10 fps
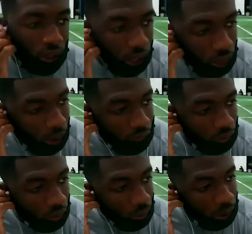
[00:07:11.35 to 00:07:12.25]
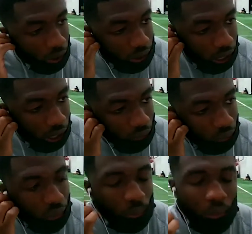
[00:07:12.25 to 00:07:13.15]
yeah, the Buffalo Bills
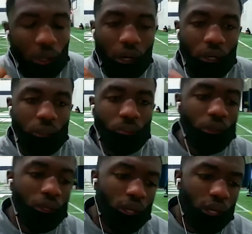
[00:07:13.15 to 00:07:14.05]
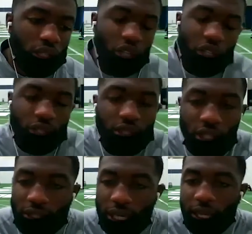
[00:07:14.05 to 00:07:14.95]
have. But you know, in terms of the
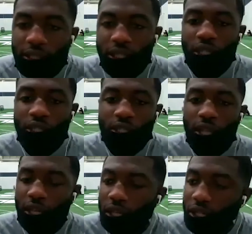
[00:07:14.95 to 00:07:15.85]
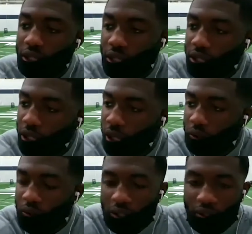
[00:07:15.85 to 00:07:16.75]
zero sacks thing, it's like, you know,
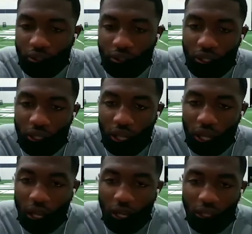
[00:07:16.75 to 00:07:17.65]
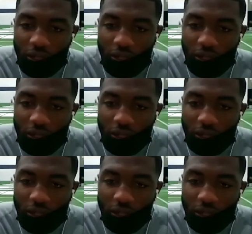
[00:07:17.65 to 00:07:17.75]
it's obviously